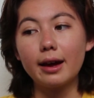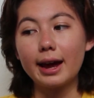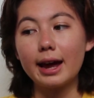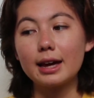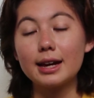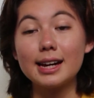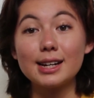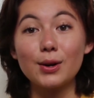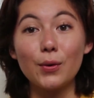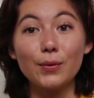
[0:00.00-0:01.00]
I
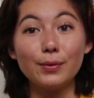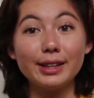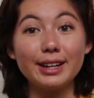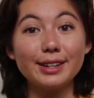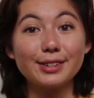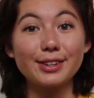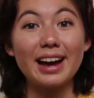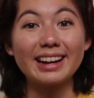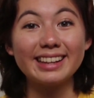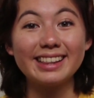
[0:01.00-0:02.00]
hopefully
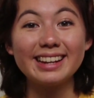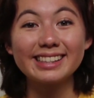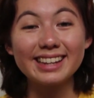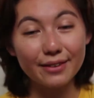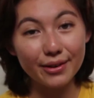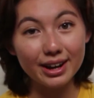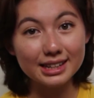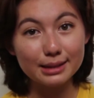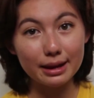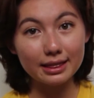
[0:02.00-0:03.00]
attract the things I want
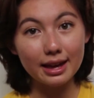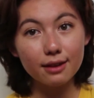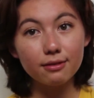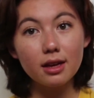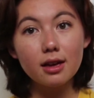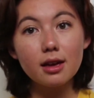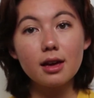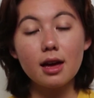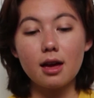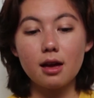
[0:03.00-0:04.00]
into my life.
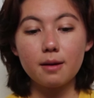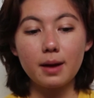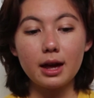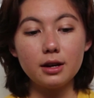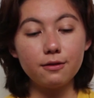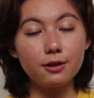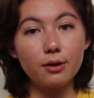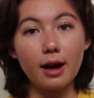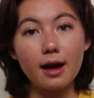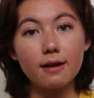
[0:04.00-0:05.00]
And if
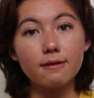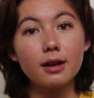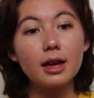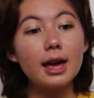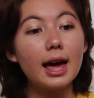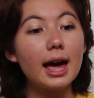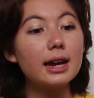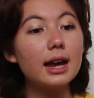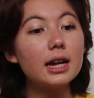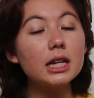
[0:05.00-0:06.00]
you have
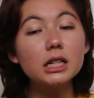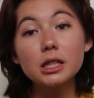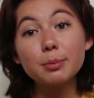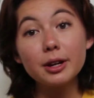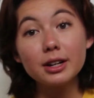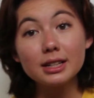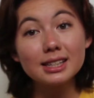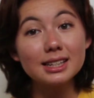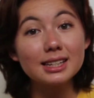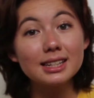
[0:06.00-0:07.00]
had any
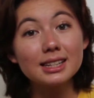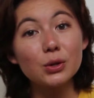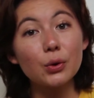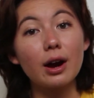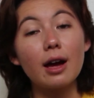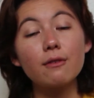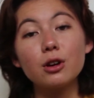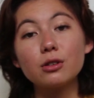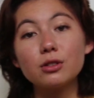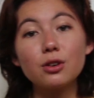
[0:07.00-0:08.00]
experiences or have
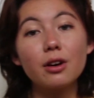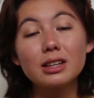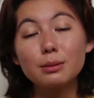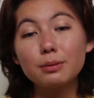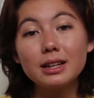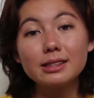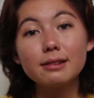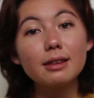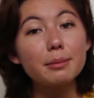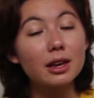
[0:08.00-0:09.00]
your own stories, please
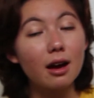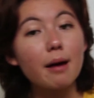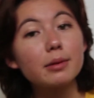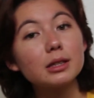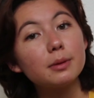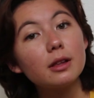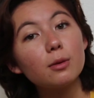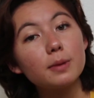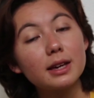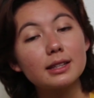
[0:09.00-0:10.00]
leave them in the comments
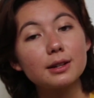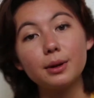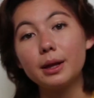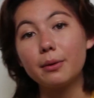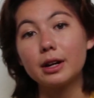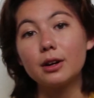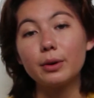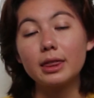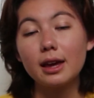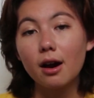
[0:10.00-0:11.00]
below because I really want to know
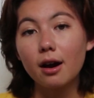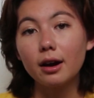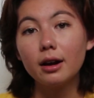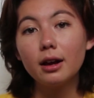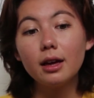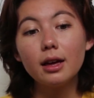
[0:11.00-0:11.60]
what they are.